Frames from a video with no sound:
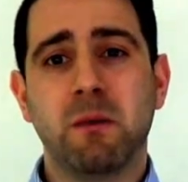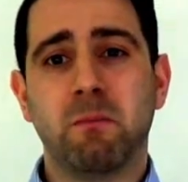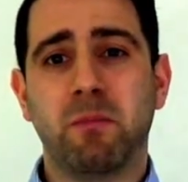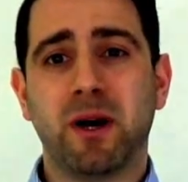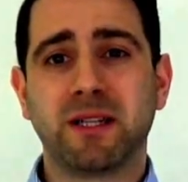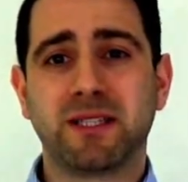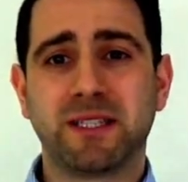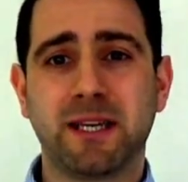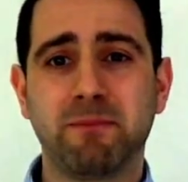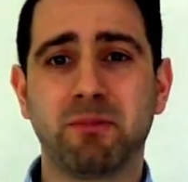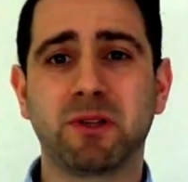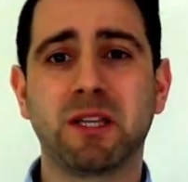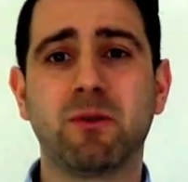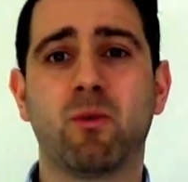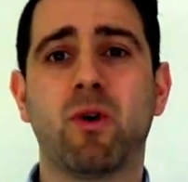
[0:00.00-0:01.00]
But
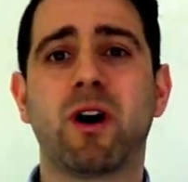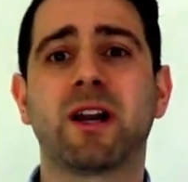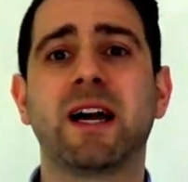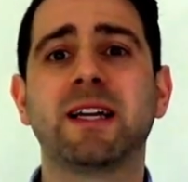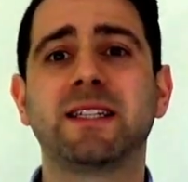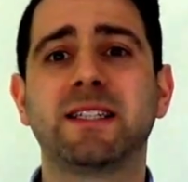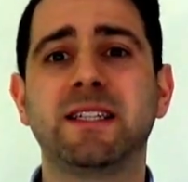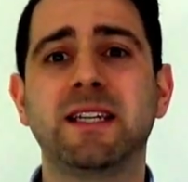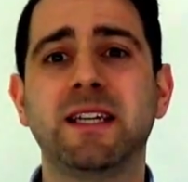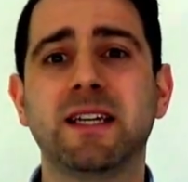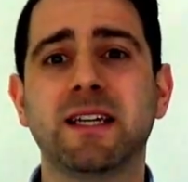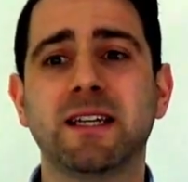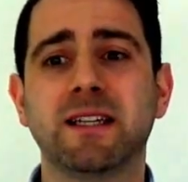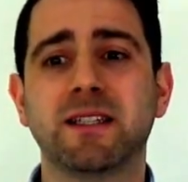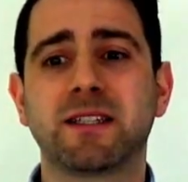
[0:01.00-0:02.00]
typically what I see
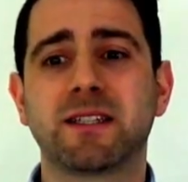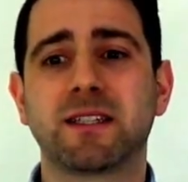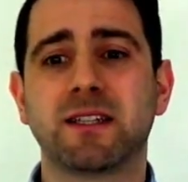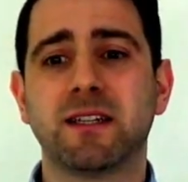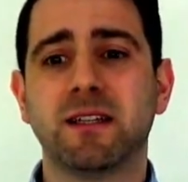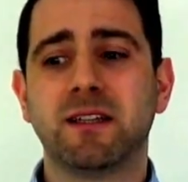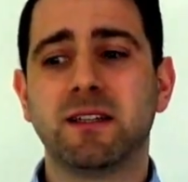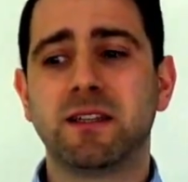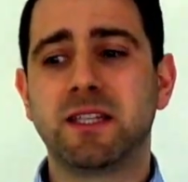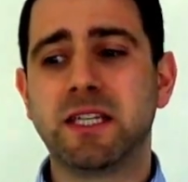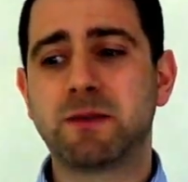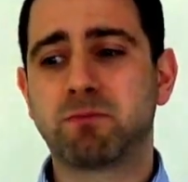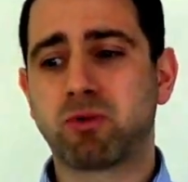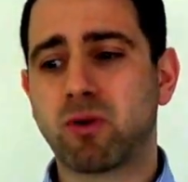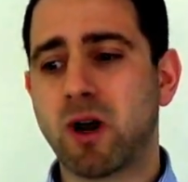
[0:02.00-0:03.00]
is
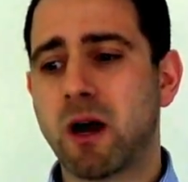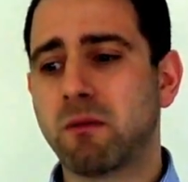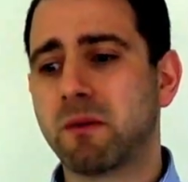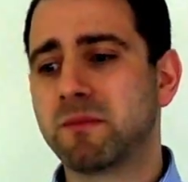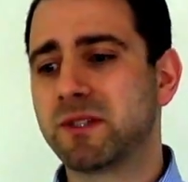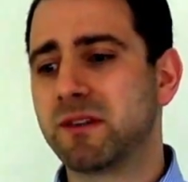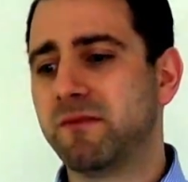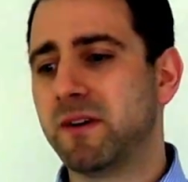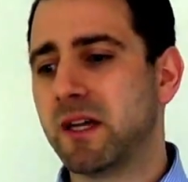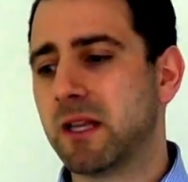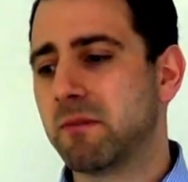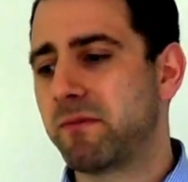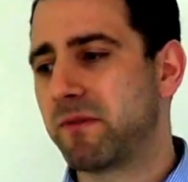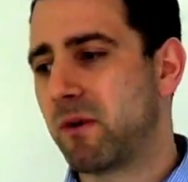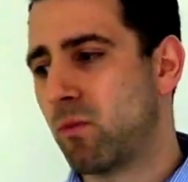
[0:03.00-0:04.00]
these problems
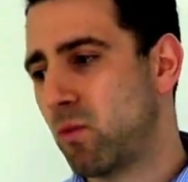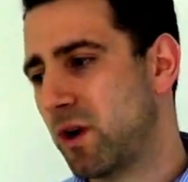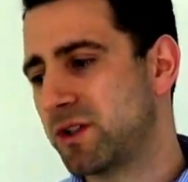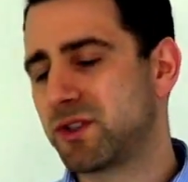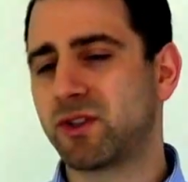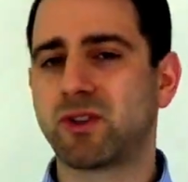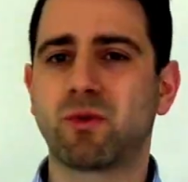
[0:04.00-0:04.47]
develop from once or